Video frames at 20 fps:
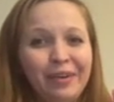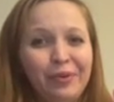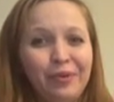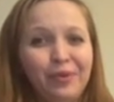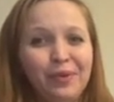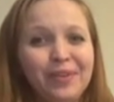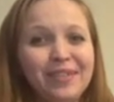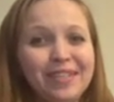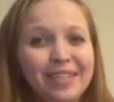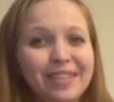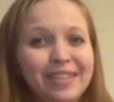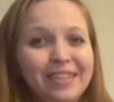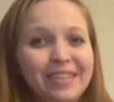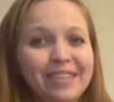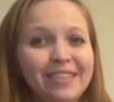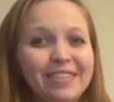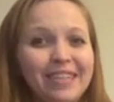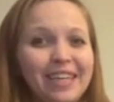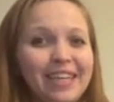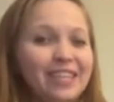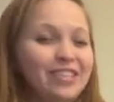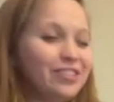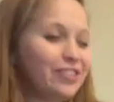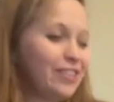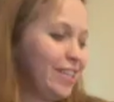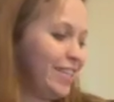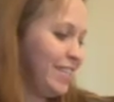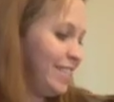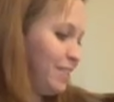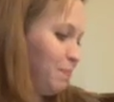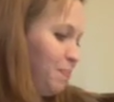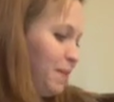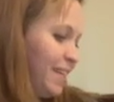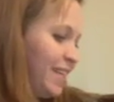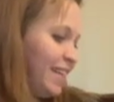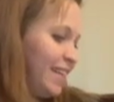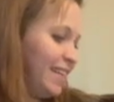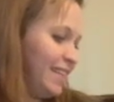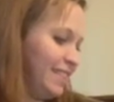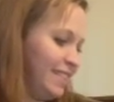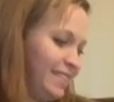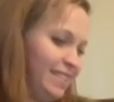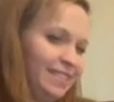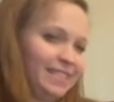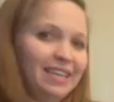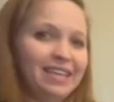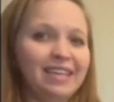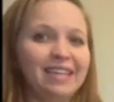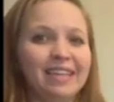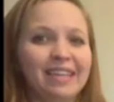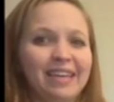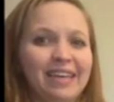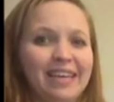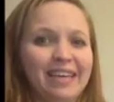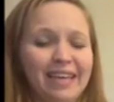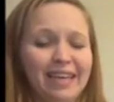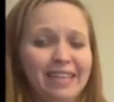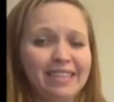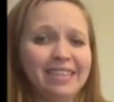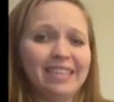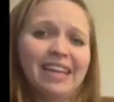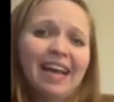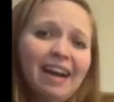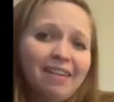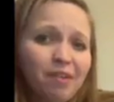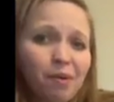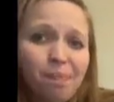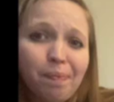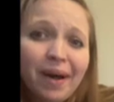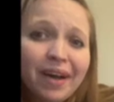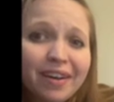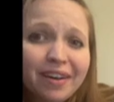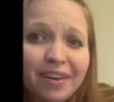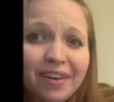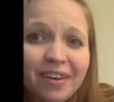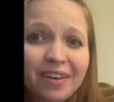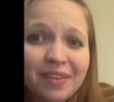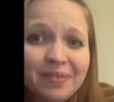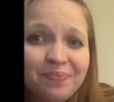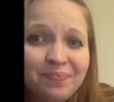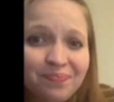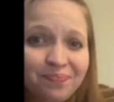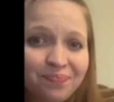was a little dangerous because like it didn't have a buckle.